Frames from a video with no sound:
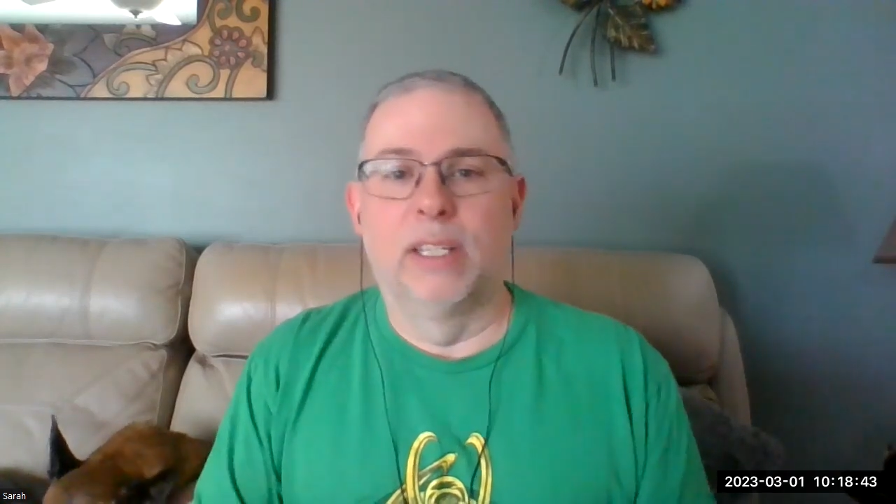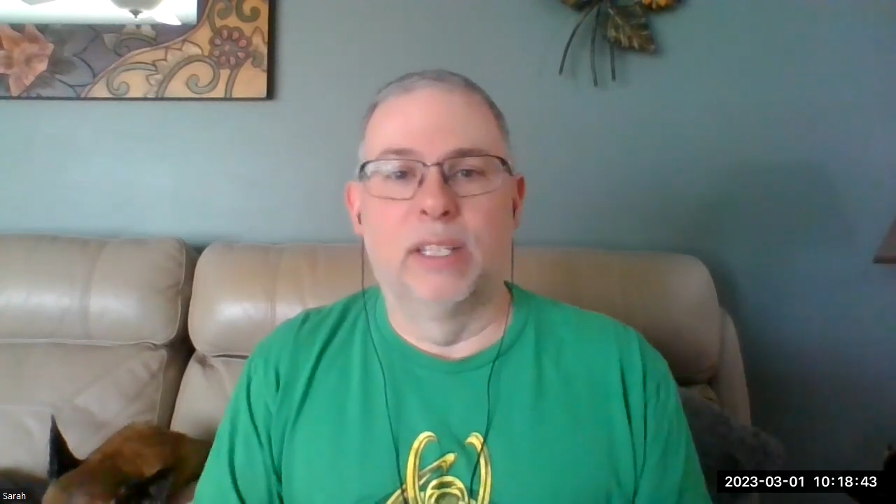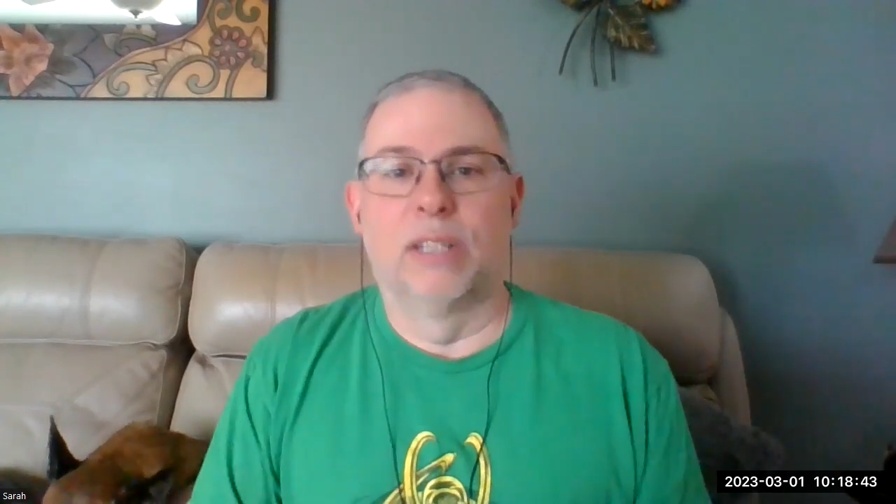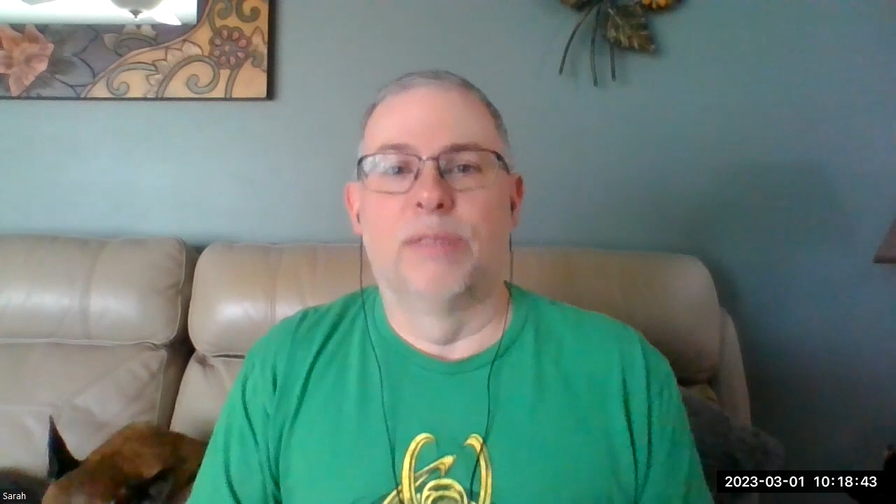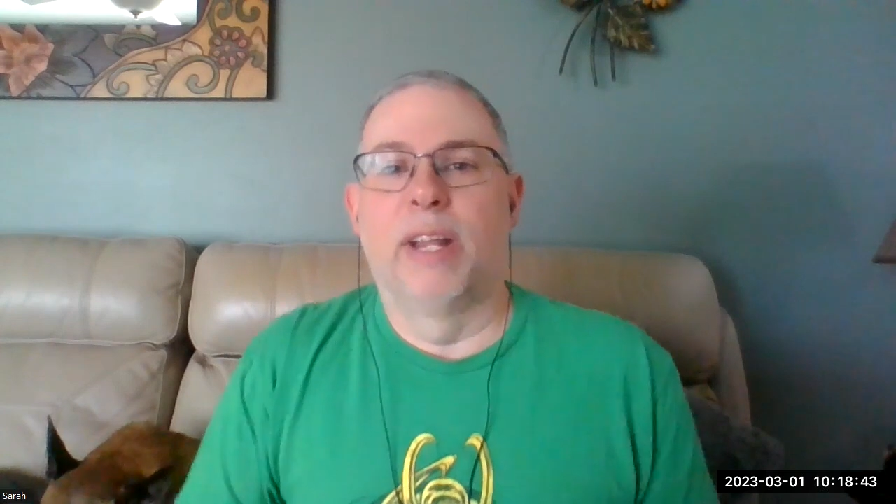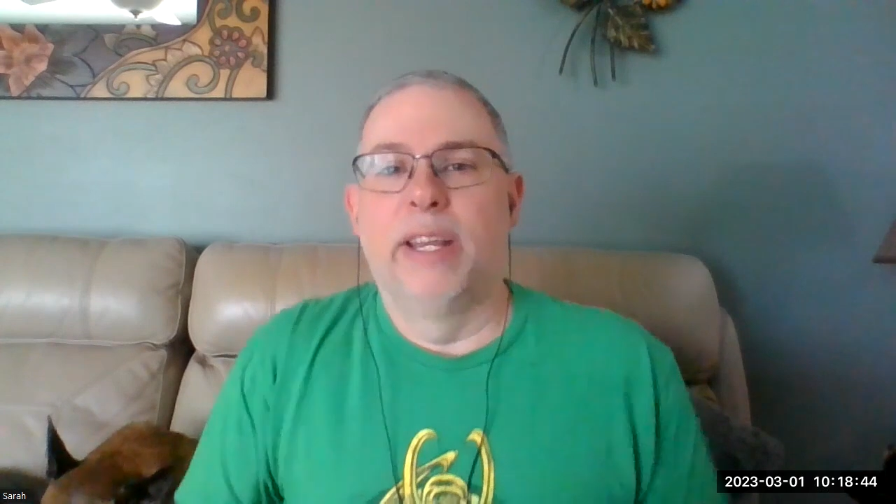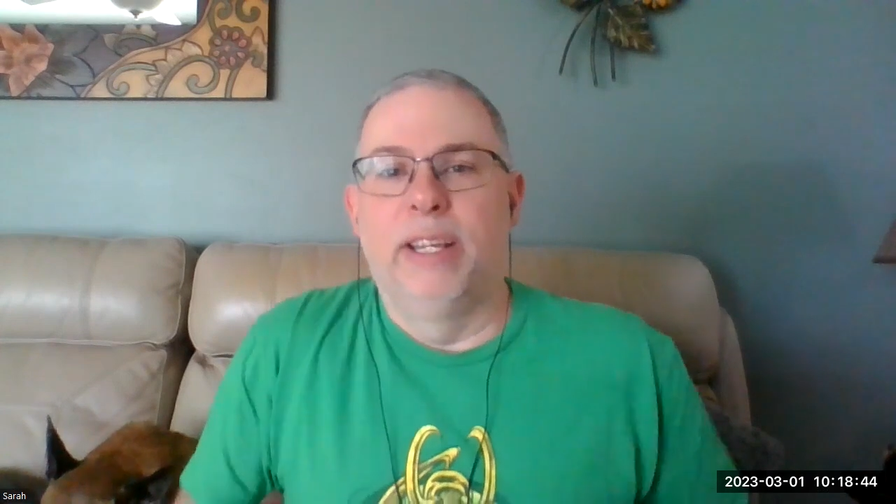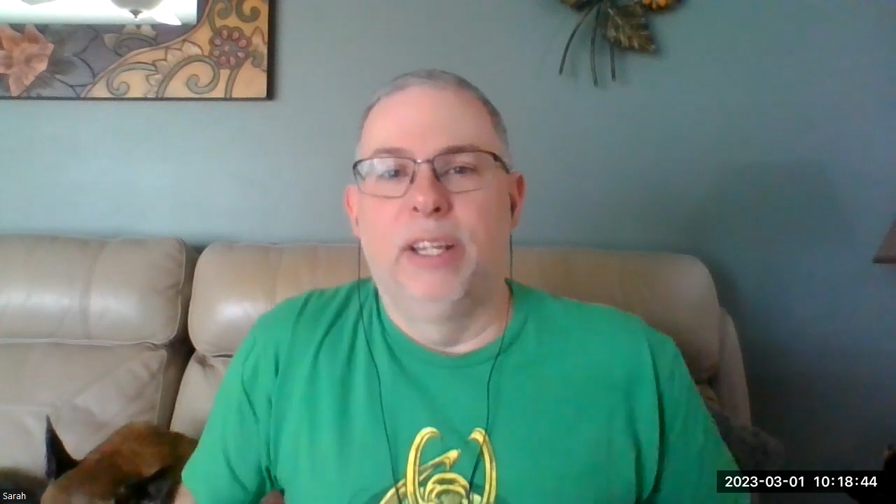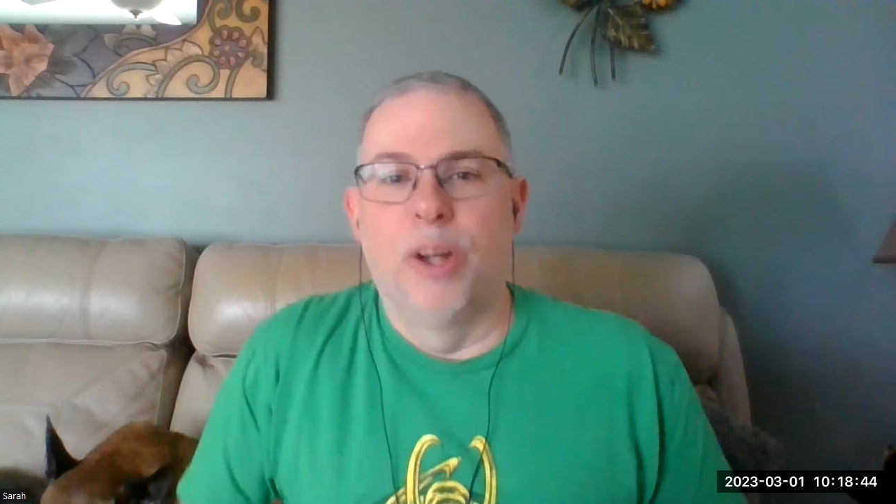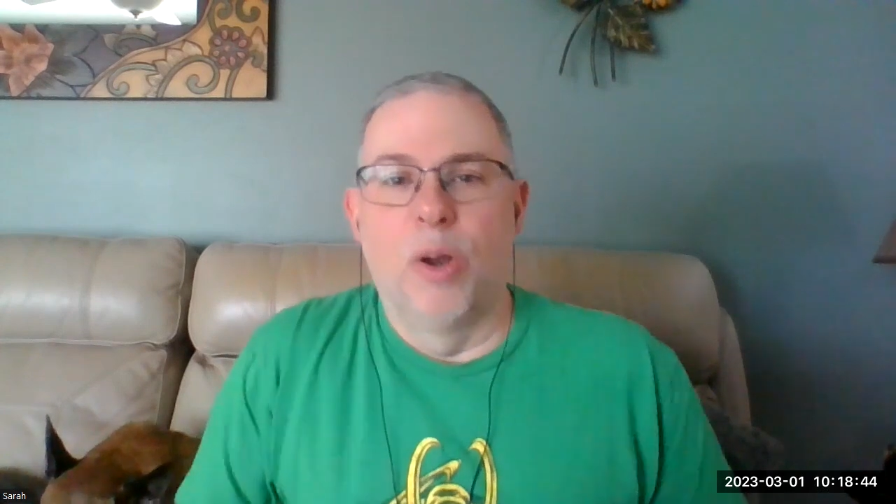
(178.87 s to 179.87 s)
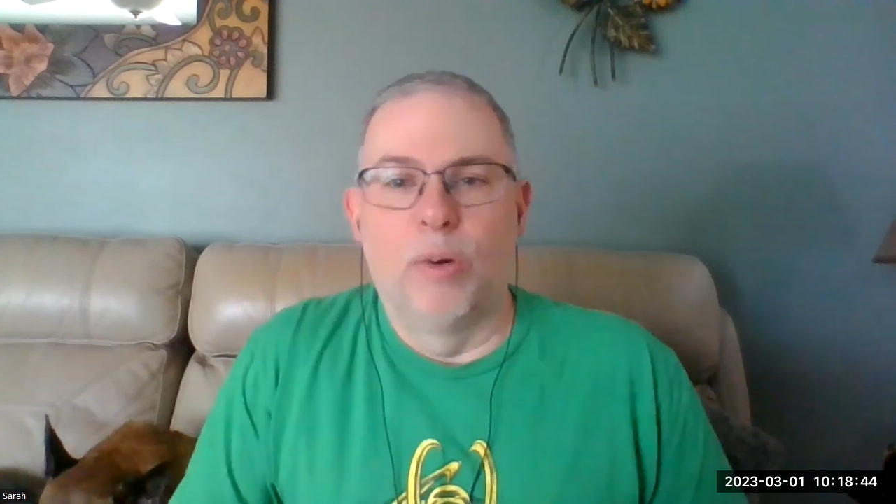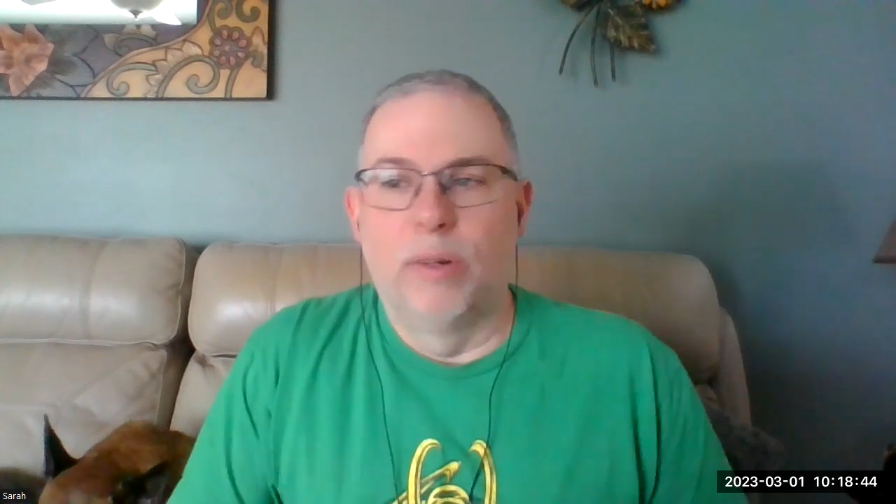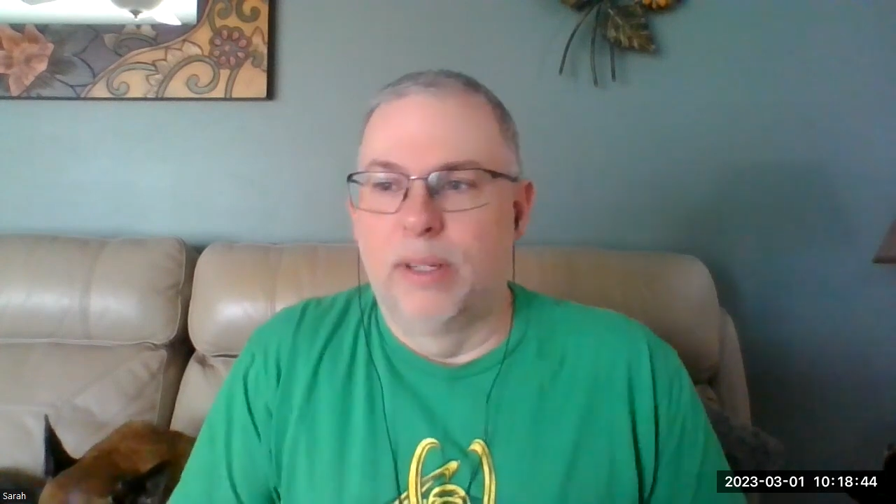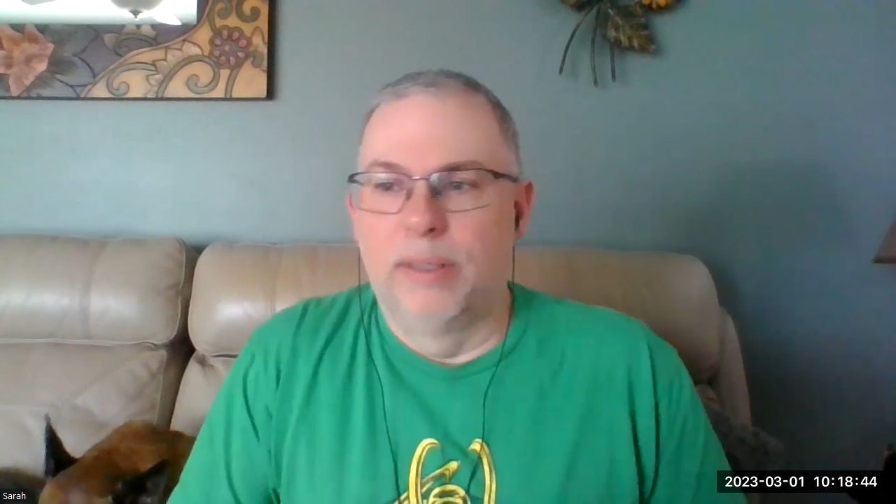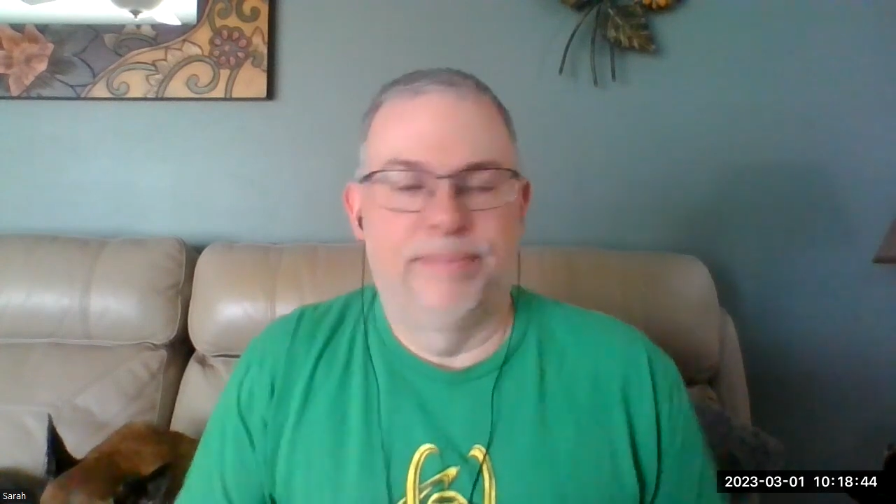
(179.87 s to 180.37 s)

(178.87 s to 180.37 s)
clear of any, you know,